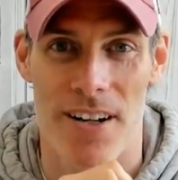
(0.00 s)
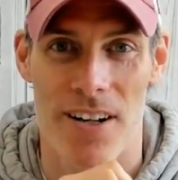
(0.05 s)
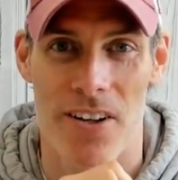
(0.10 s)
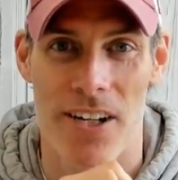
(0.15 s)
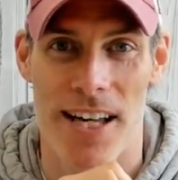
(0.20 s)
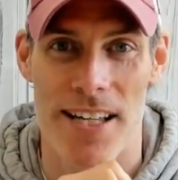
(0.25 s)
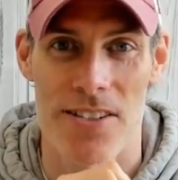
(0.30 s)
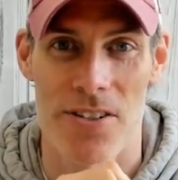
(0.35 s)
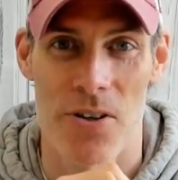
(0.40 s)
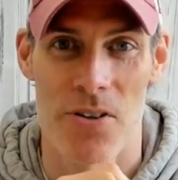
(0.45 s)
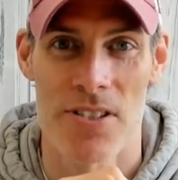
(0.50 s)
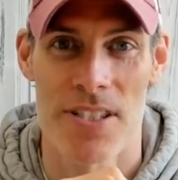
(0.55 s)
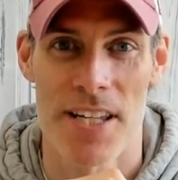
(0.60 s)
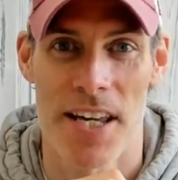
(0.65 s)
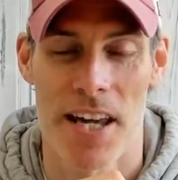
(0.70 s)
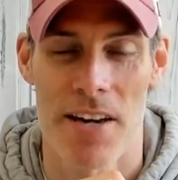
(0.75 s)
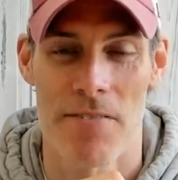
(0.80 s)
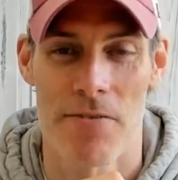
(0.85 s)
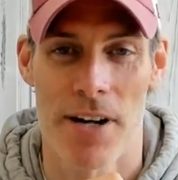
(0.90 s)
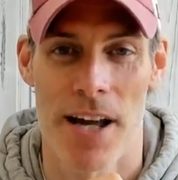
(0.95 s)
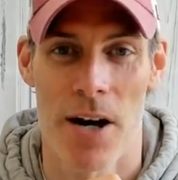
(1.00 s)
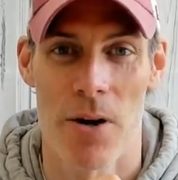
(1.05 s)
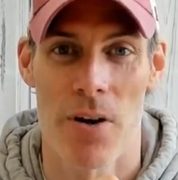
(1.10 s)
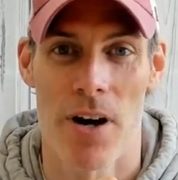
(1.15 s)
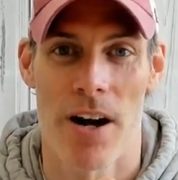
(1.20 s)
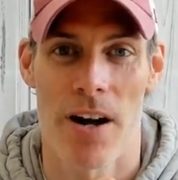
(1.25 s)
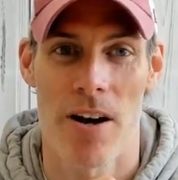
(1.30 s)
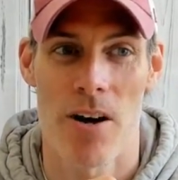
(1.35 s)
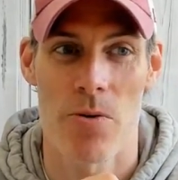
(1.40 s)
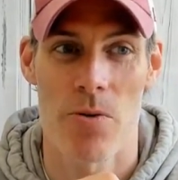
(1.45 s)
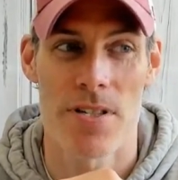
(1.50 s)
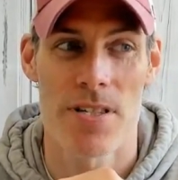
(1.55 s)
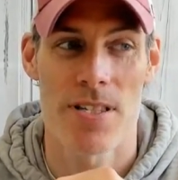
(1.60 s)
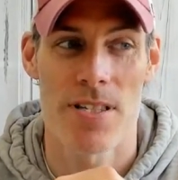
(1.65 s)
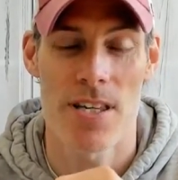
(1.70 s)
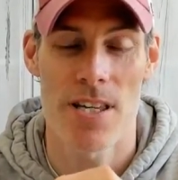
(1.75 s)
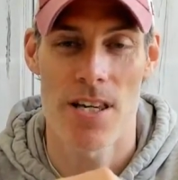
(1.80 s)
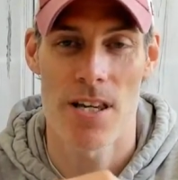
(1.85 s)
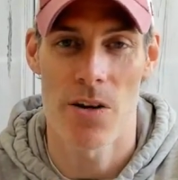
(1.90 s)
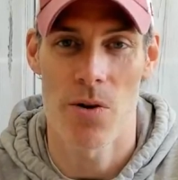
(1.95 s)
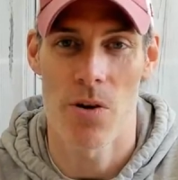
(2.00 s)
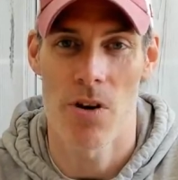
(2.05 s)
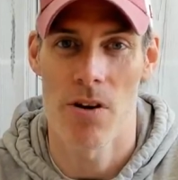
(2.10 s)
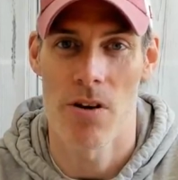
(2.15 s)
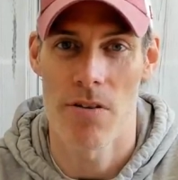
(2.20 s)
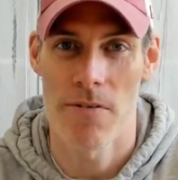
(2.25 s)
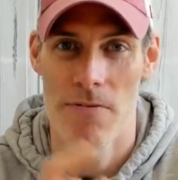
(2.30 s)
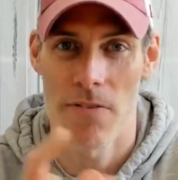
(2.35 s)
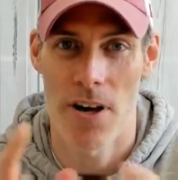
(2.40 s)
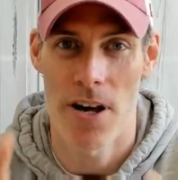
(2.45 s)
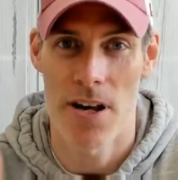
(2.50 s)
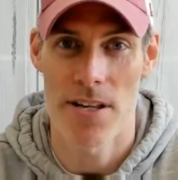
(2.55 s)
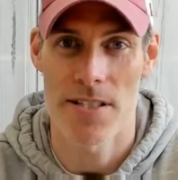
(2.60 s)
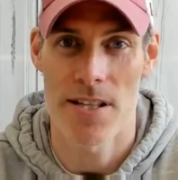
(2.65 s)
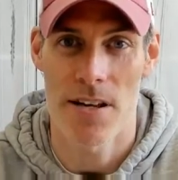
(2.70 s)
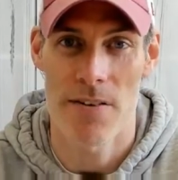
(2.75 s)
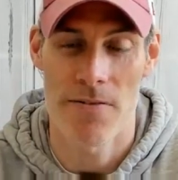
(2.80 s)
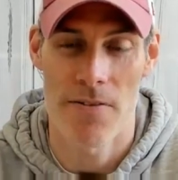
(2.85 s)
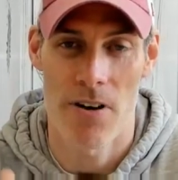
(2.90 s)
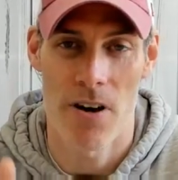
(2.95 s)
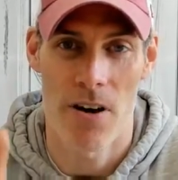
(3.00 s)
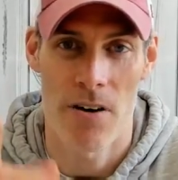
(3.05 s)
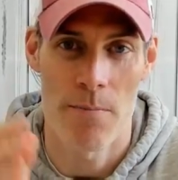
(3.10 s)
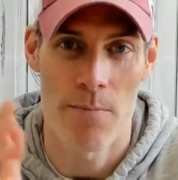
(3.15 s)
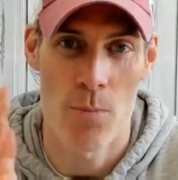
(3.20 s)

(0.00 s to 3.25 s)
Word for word: Okay, so take care for now, and I'll see you on Thursday for